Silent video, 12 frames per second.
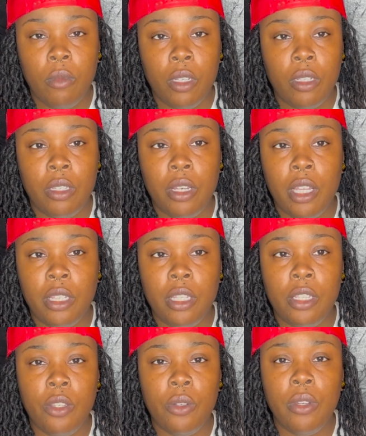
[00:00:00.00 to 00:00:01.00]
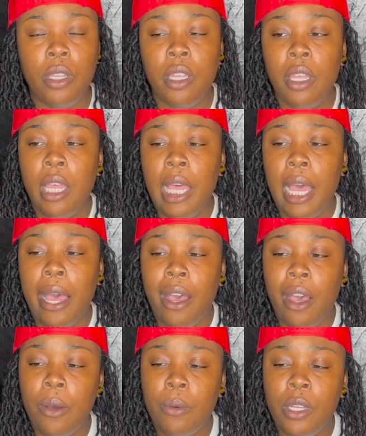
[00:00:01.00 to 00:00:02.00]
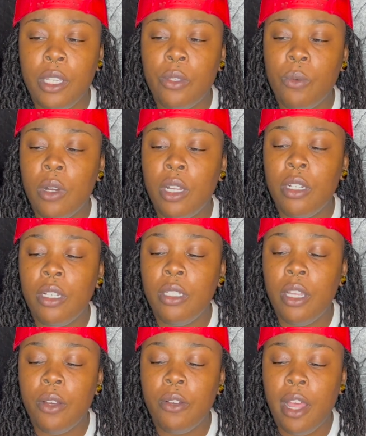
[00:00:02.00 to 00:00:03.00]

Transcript: It's nothing to it. I always wondered though,